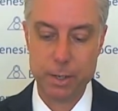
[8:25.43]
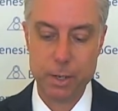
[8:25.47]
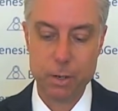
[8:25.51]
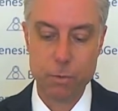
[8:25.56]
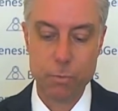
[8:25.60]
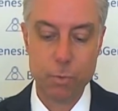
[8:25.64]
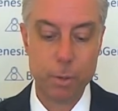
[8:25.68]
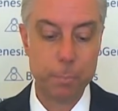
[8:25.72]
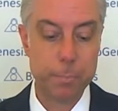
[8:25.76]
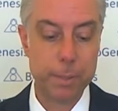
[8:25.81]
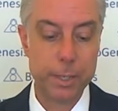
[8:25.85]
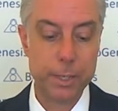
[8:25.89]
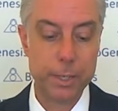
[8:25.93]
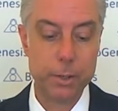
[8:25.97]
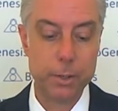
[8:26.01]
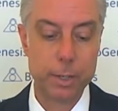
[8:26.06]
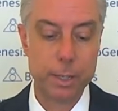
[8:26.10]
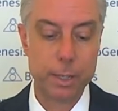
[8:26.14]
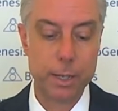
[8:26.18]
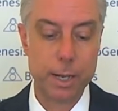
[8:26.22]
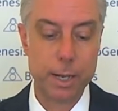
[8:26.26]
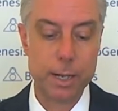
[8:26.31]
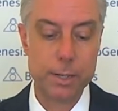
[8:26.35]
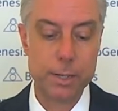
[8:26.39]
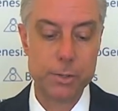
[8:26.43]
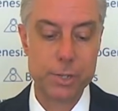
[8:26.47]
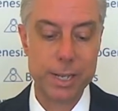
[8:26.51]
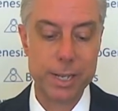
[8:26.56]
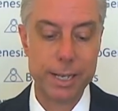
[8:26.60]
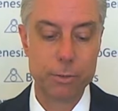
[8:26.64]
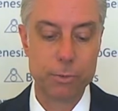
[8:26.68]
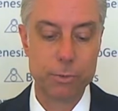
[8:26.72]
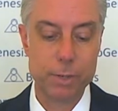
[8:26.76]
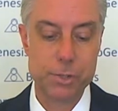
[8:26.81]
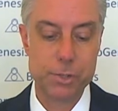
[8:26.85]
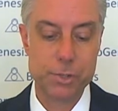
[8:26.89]
will be utilized
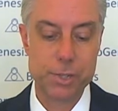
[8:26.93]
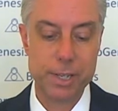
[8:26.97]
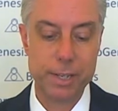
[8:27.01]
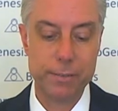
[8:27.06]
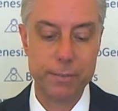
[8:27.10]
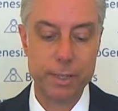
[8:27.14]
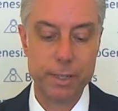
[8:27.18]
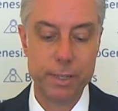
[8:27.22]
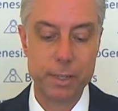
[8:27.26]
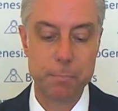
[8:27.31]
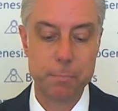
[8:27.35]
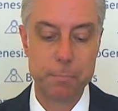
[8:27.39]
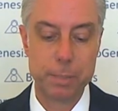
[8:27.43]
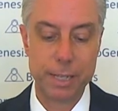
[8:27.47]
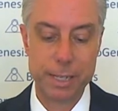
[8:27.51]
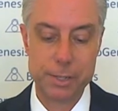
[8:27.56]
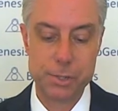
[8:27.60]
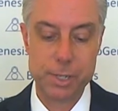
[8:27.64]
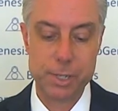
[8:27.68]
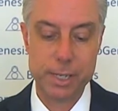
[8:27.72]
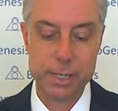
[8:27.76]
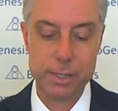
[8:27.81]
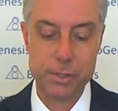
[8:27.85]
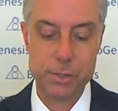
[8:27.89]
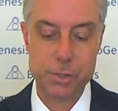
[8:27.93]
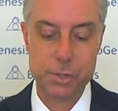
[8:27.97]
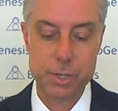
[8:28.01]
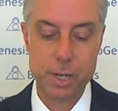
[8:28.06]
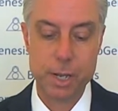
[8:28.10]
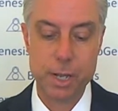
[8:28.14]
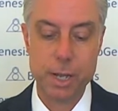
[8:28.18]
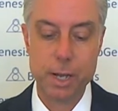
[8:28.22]
in receiving the blessings